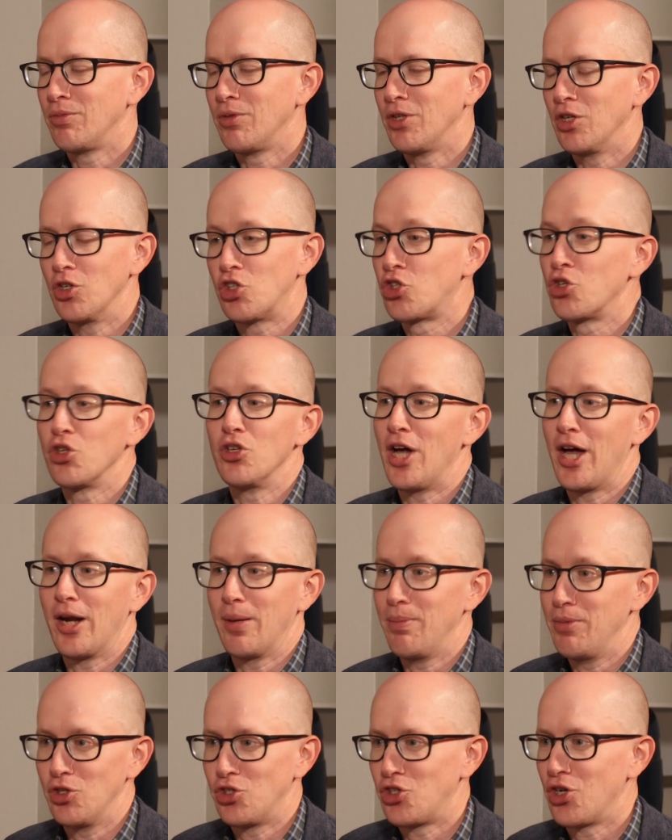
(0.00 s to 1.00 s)
it should not
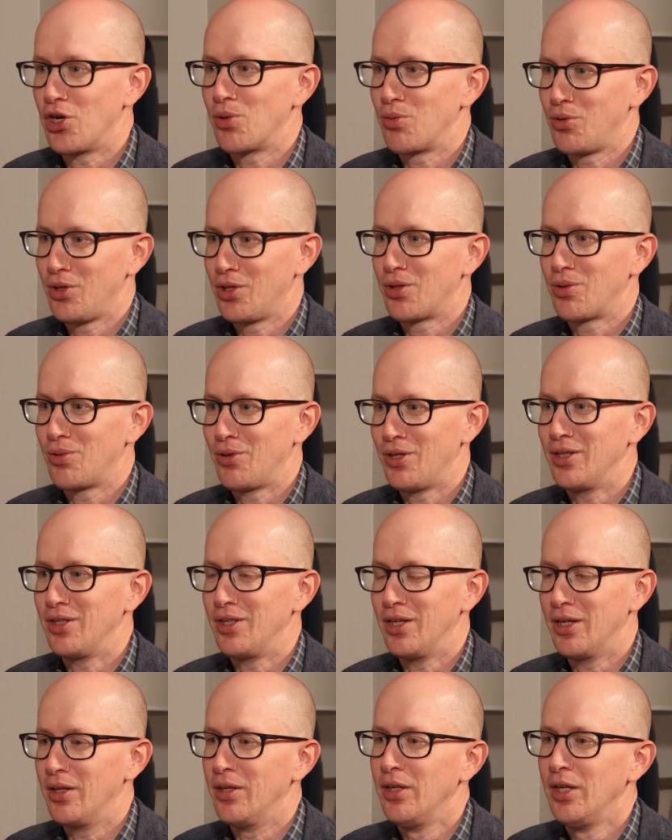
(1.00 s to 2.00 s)
have been shared with. Right.
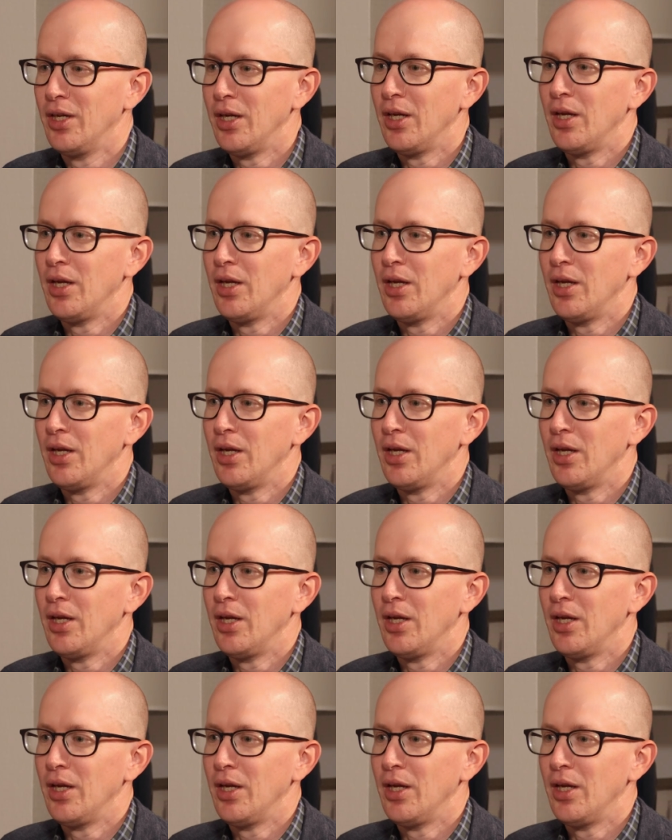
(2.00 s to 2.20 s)
Yeah.